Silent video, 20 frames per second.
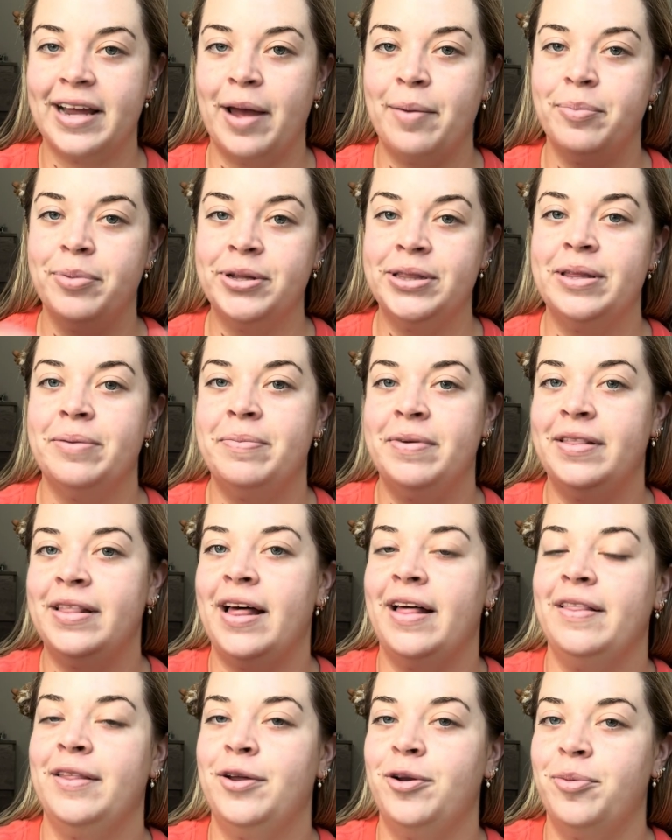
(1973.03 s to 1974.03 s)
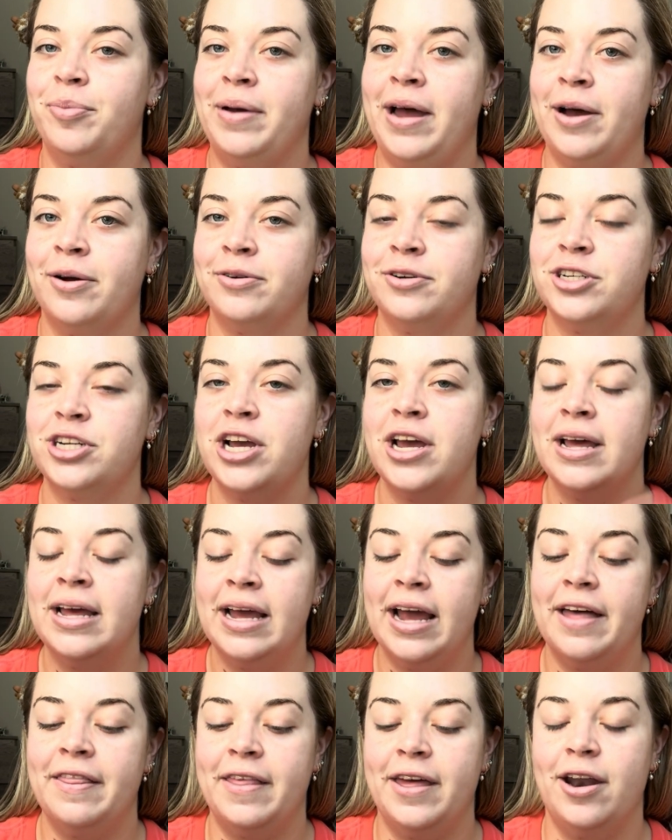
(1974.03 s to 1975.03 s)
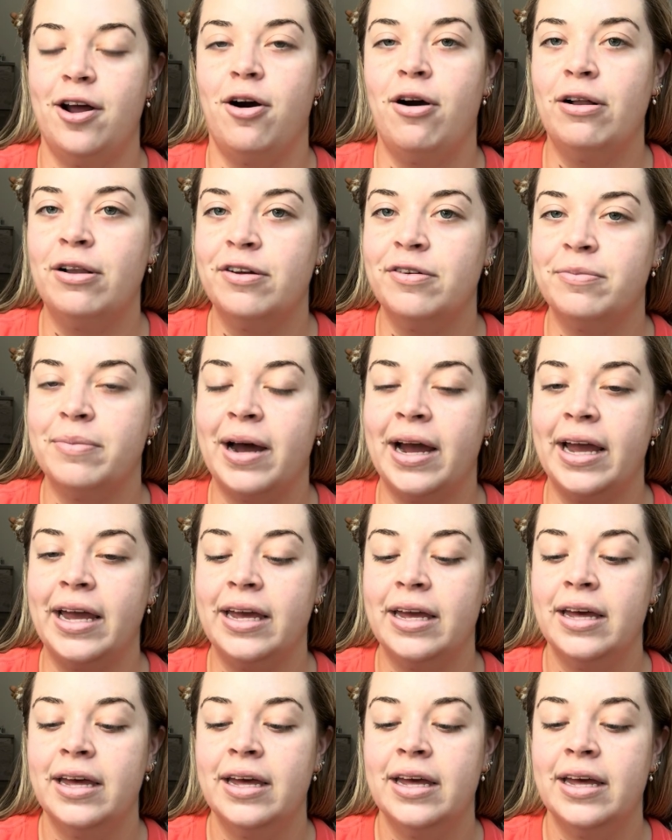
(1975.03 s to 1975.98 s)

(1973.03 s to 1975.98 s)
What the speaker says: I put them in that little pouch, and then all of my